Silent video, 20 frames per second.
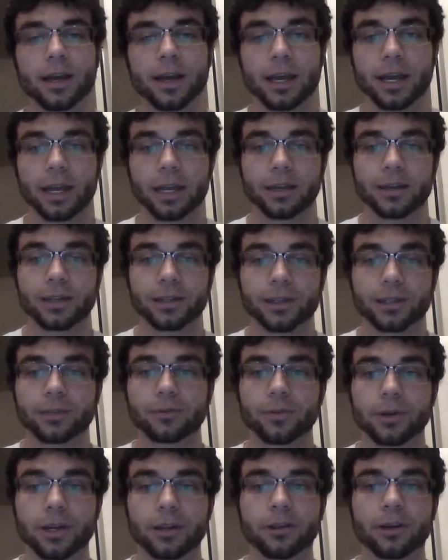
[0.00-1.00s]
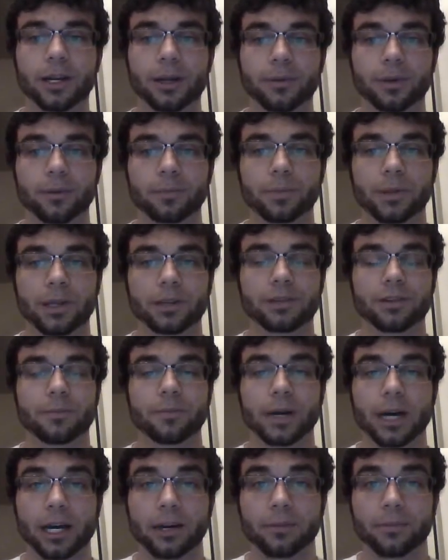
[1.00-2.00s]
And in this way, they're able to place their
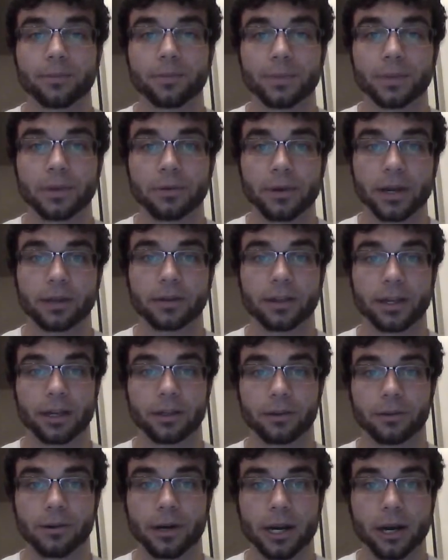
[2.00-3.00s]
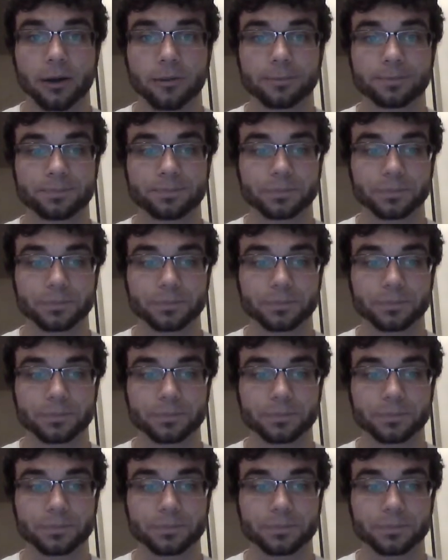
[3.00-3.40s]
bottom directly on the ground,